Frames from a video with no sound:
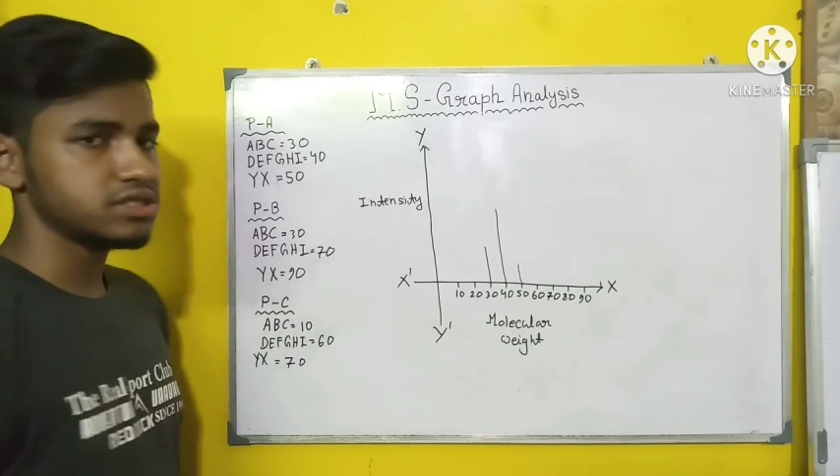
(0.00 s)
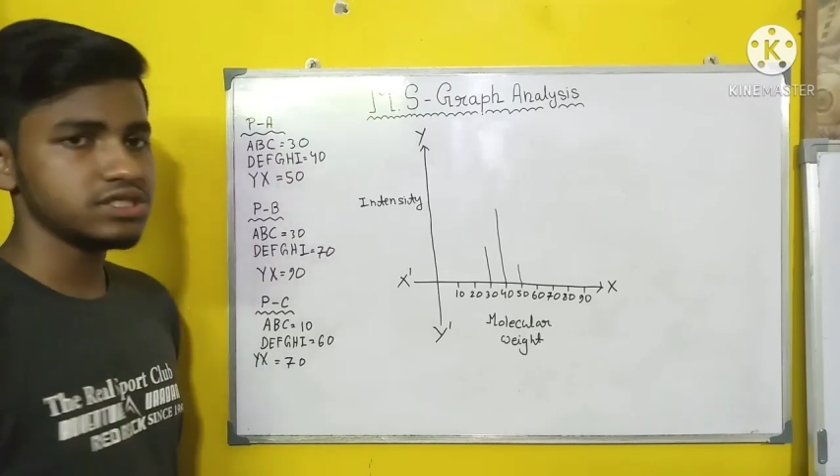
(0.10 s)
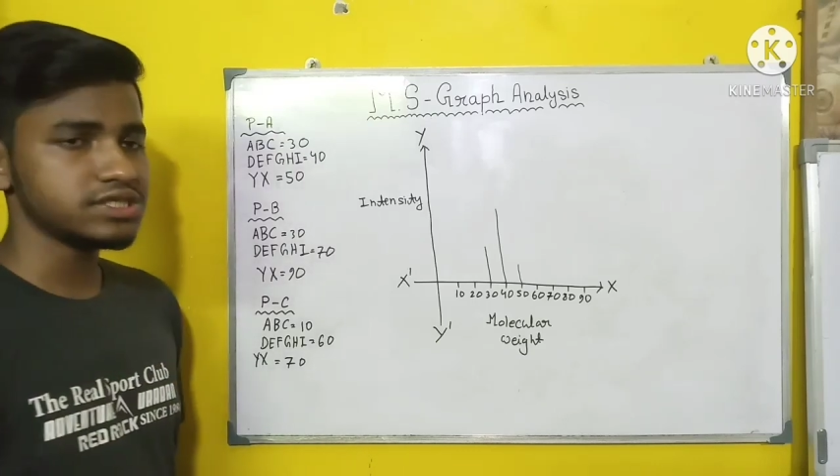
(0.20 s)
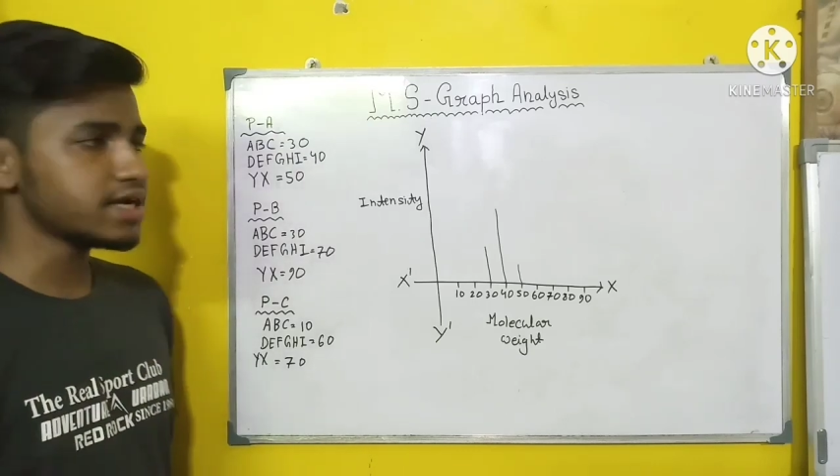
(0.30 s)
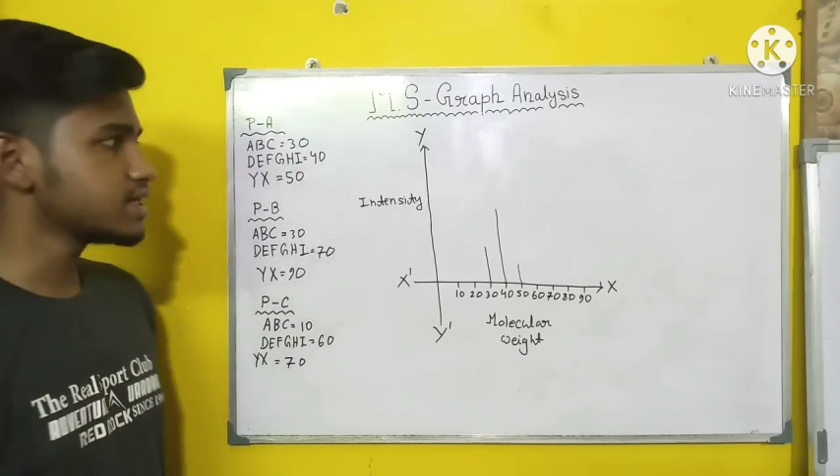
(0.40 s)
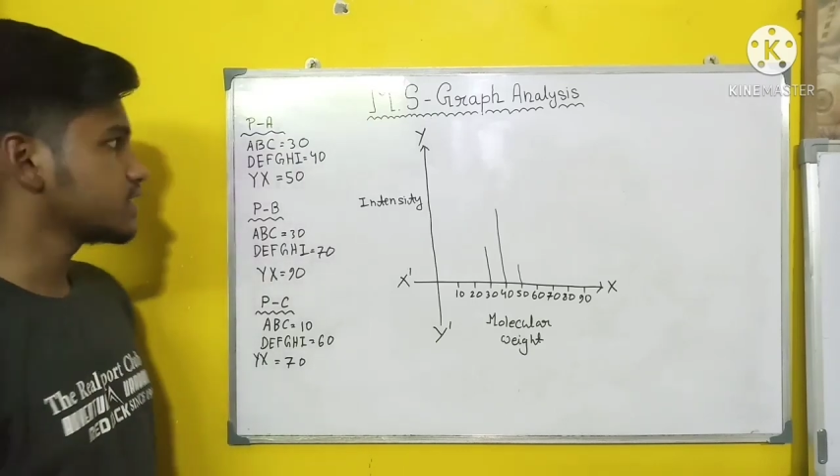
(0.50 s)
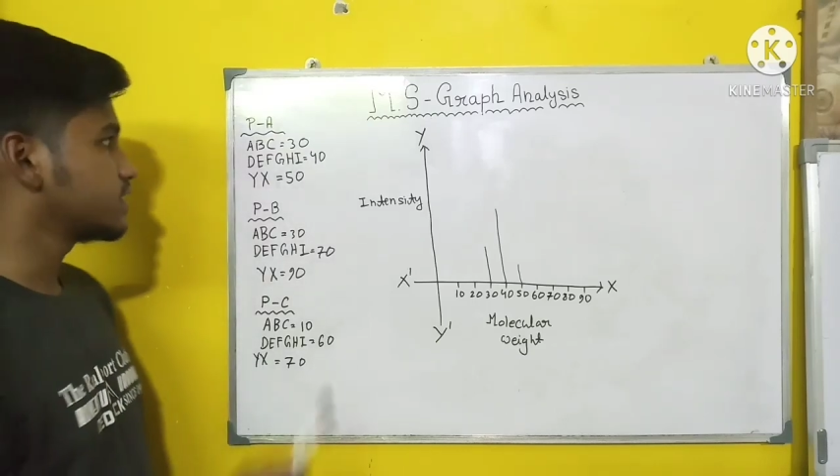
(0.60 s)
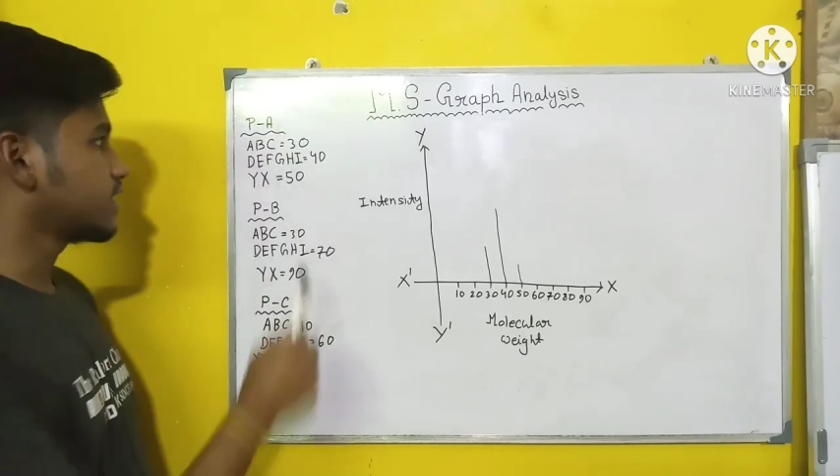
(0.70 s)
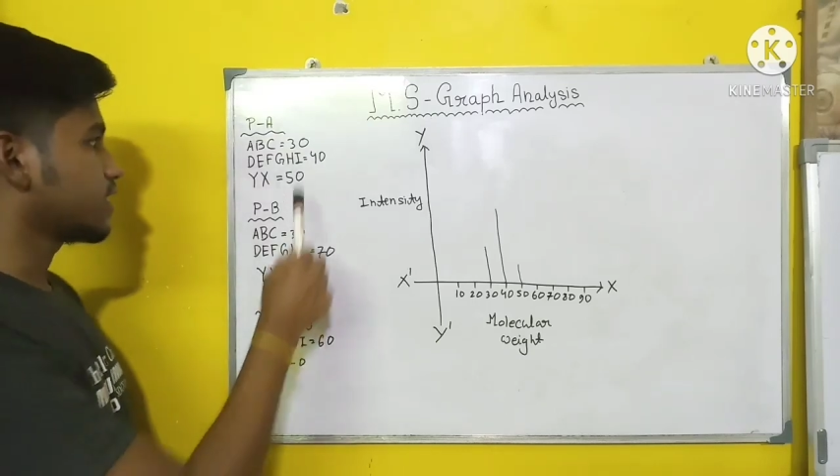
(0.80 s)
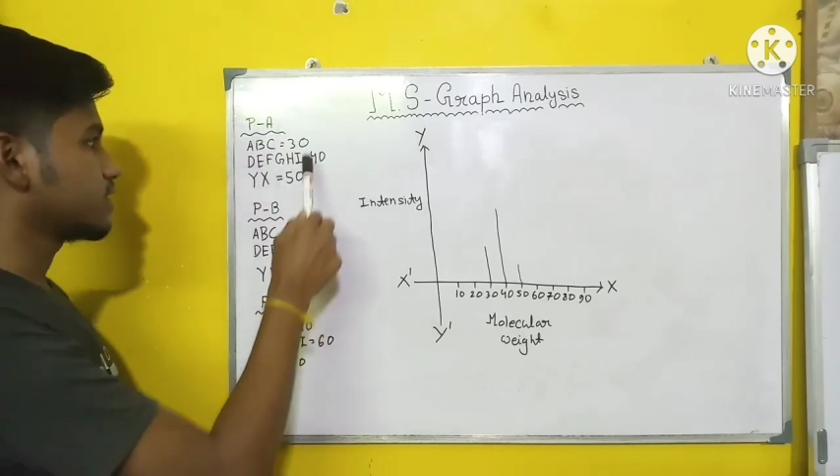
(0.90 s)
teacher
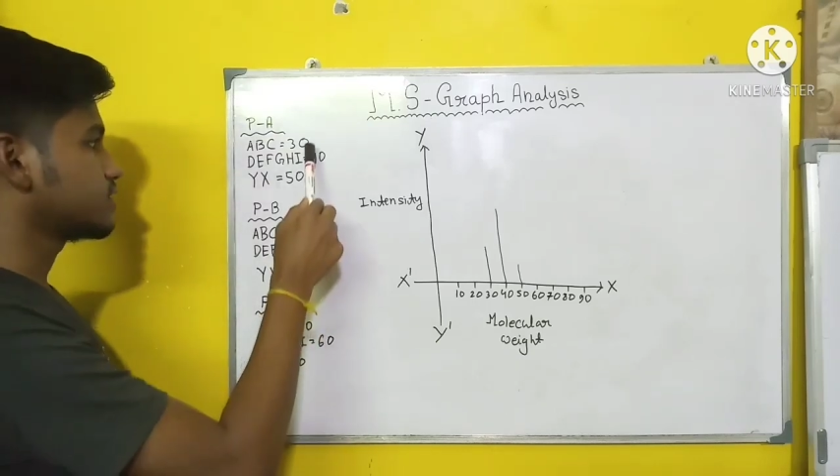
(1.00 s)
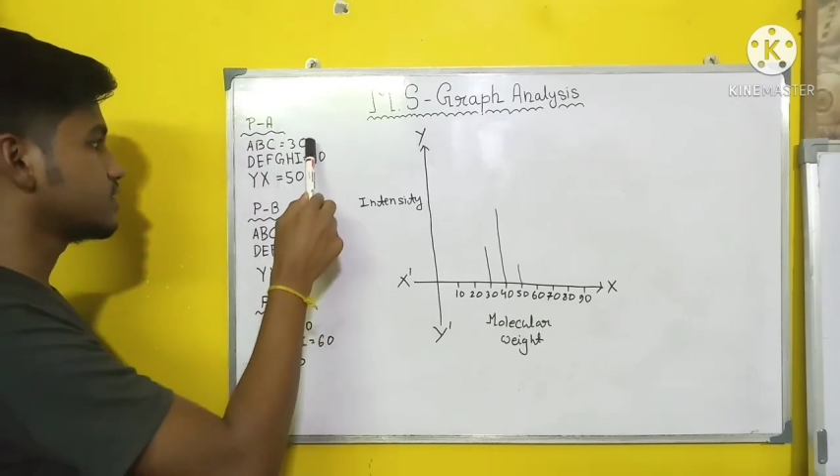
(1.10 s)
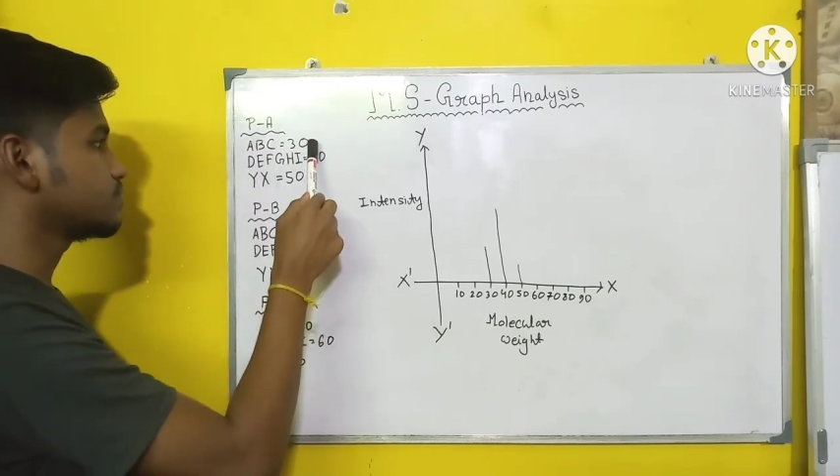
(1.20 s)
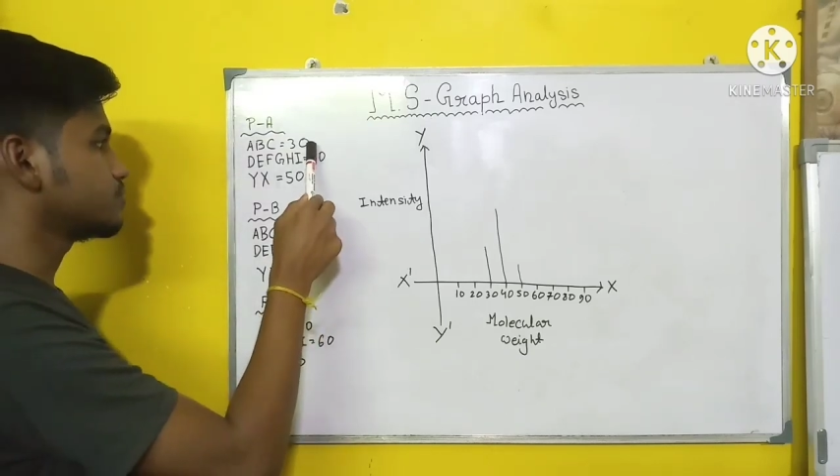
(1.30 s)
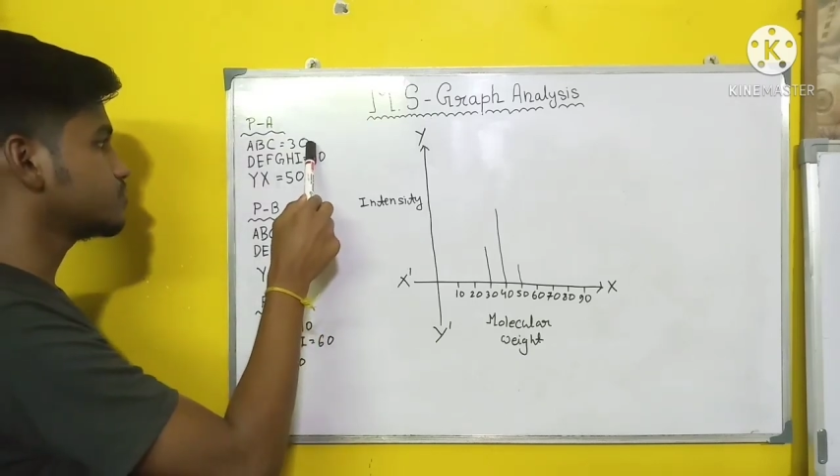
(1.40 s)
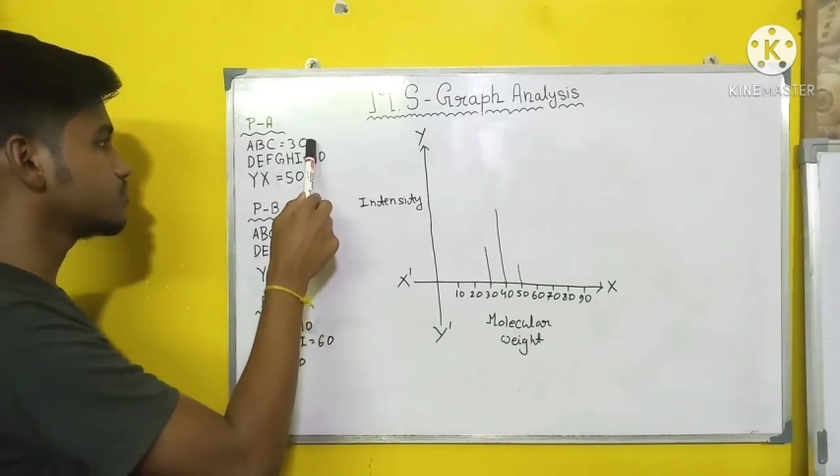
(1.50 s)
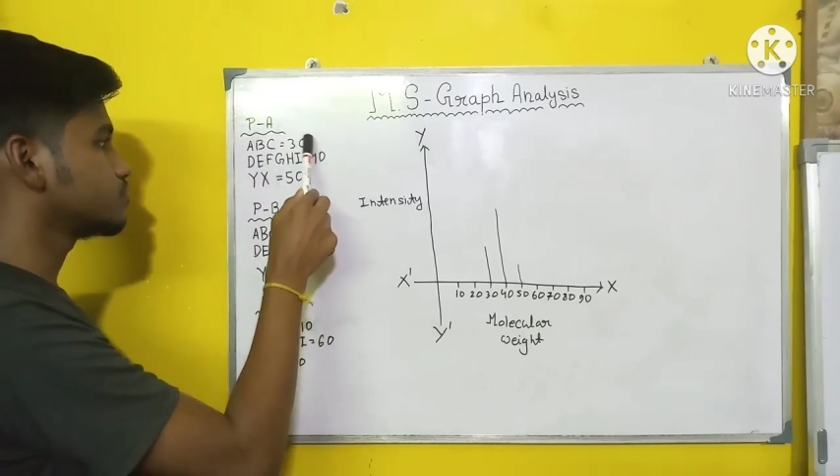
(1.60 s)
can give you